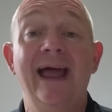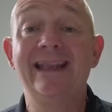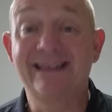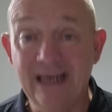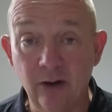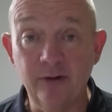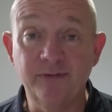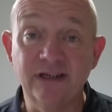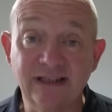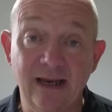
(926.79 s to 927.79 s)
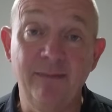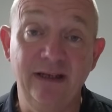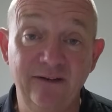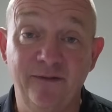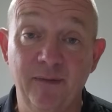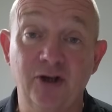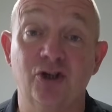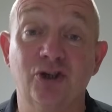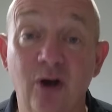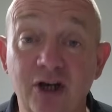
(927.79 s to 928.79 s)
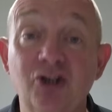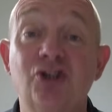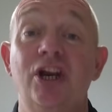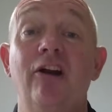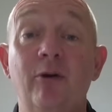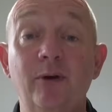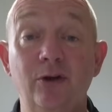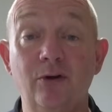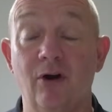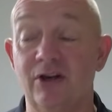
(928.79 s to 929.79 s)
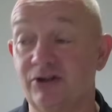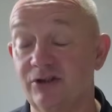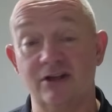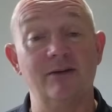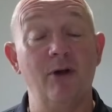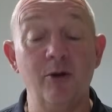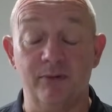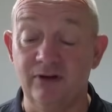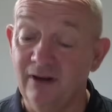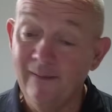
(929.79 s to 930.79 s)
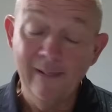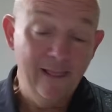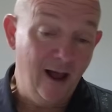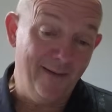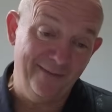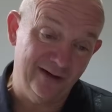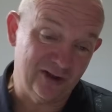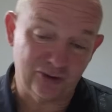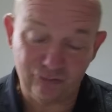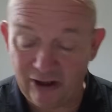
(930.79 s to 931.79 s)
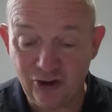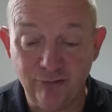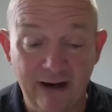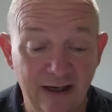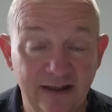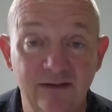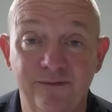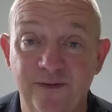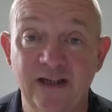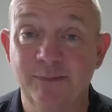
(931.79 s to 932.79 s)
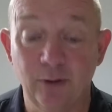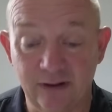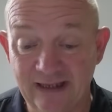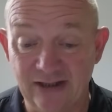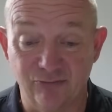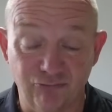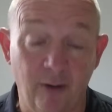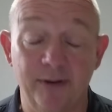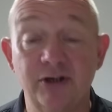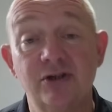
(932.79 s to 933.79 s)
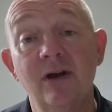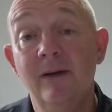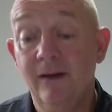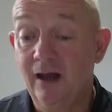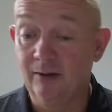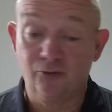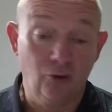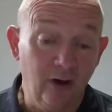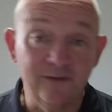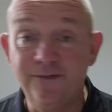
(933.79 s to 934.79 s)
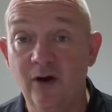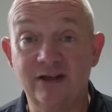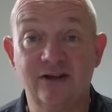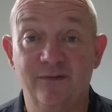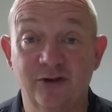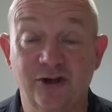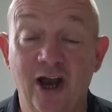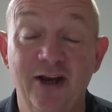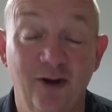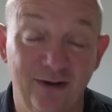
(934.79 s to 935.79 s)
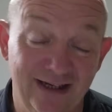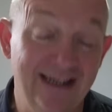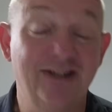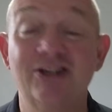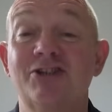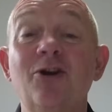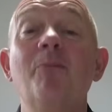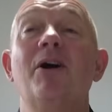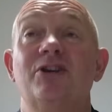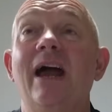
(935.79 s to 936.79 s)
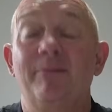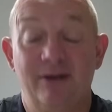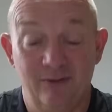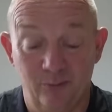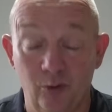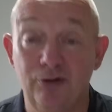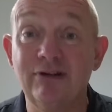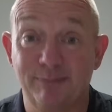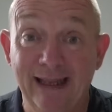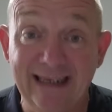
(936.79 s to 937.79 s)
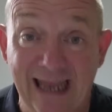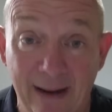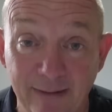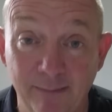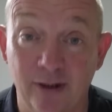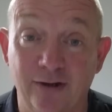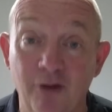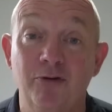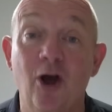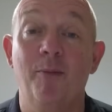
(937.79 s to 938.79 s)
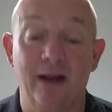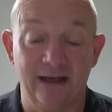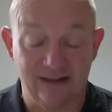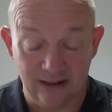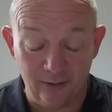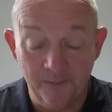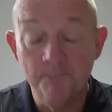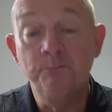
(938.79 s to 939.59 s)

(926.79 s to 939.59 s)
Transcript: and tell them to send me the information so I can share it with you guys. Because at the moment, I'm having to scratch around in Facebook and that's rubbish. And I'm trying to find stuff that's going on and there's just not much happening. Well, there is plenty happening, but I don't know about it. So